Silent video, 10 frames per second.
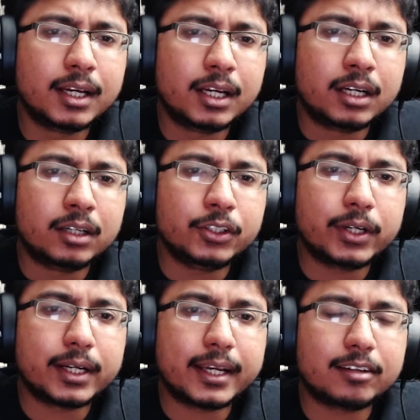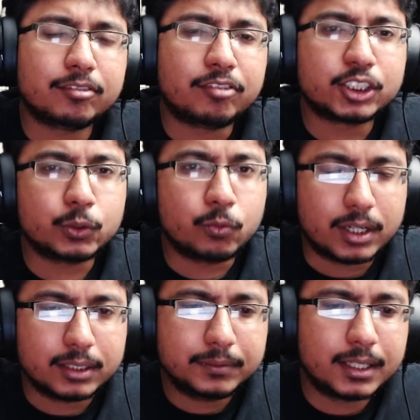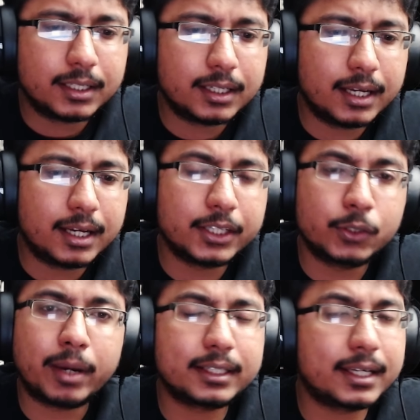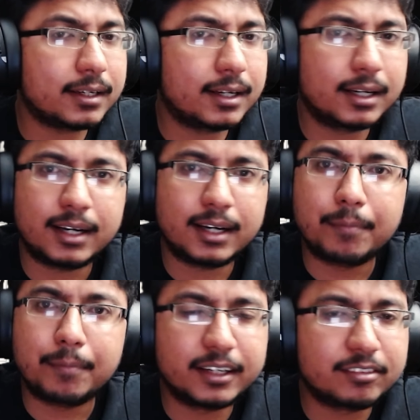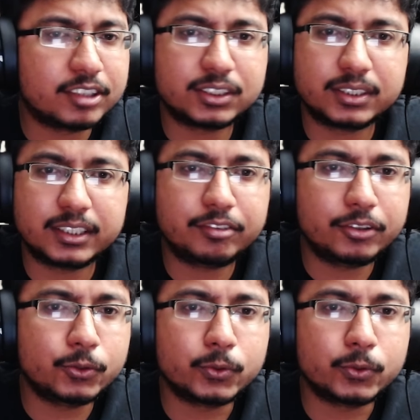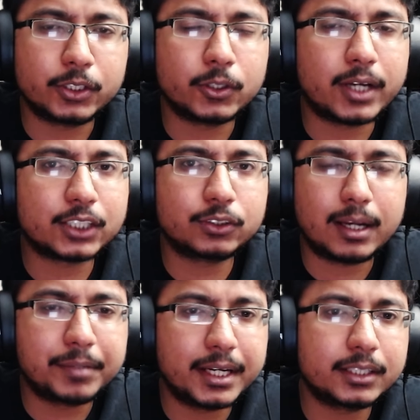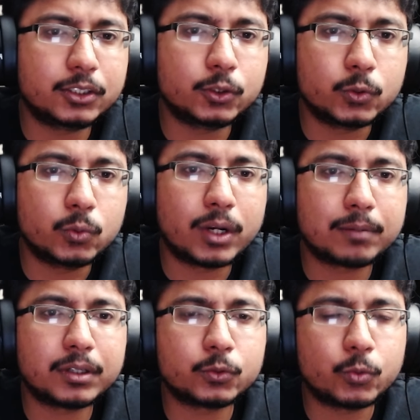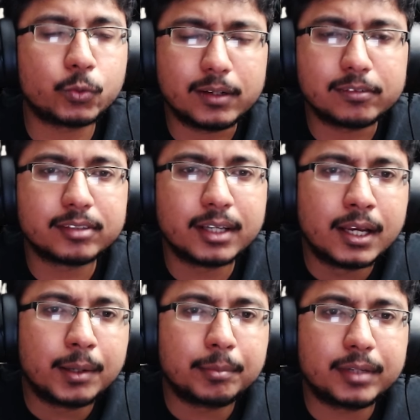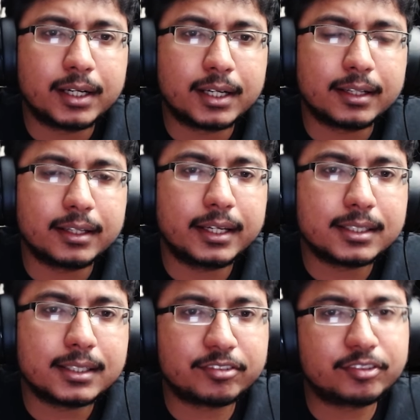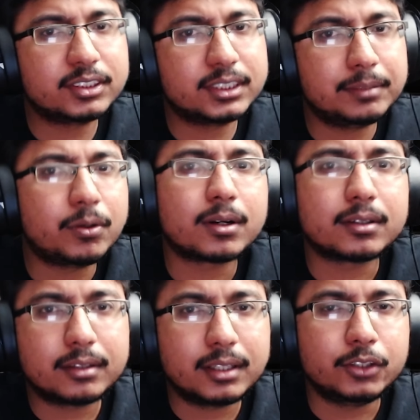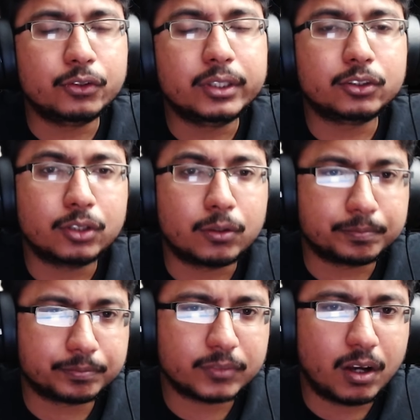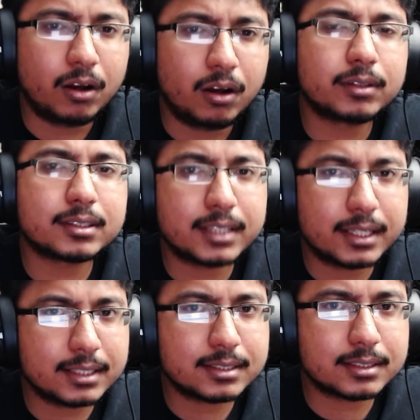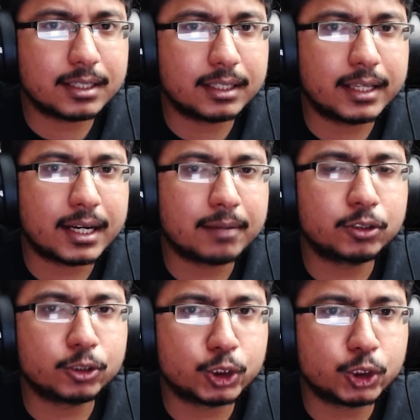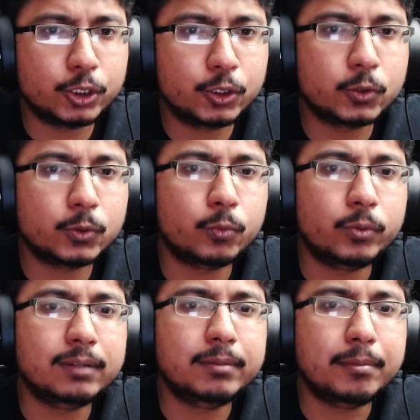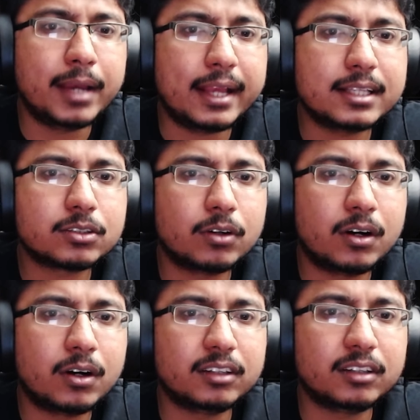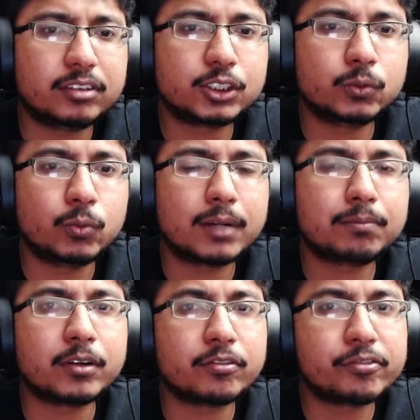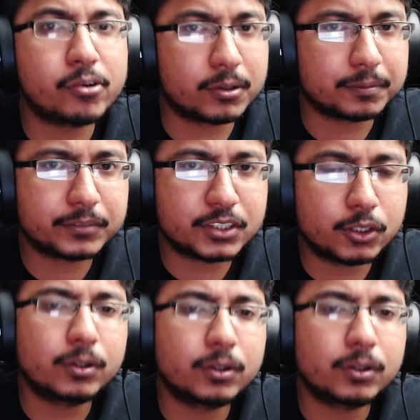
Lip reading: you're gonna get version 1. You might get updated version if you actually update it to 1.12. But here's the first important thing you need to know: all of the settings that I'm going to show you will be based on the version 1.4. So